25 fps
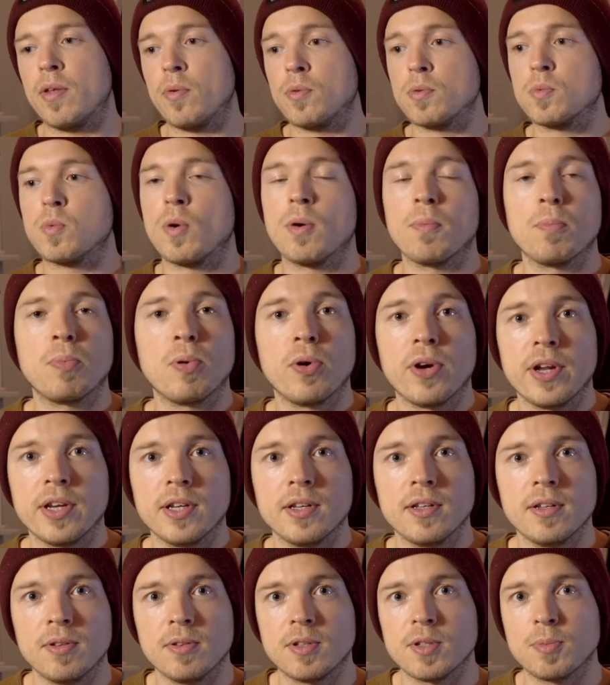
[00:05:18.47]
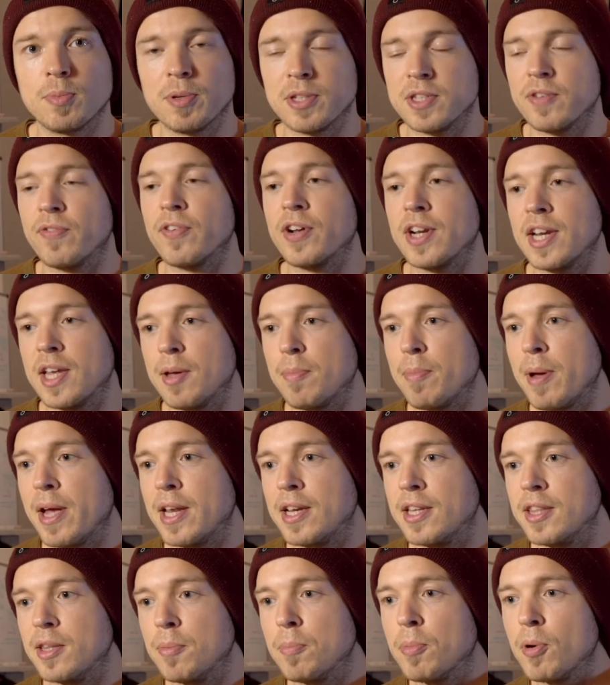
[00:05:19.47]
There was one point specifically it
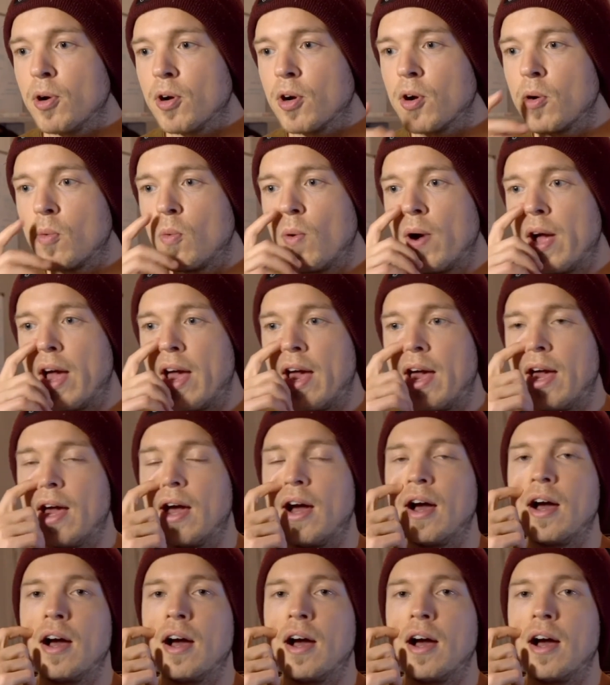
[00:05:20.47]
made in the book where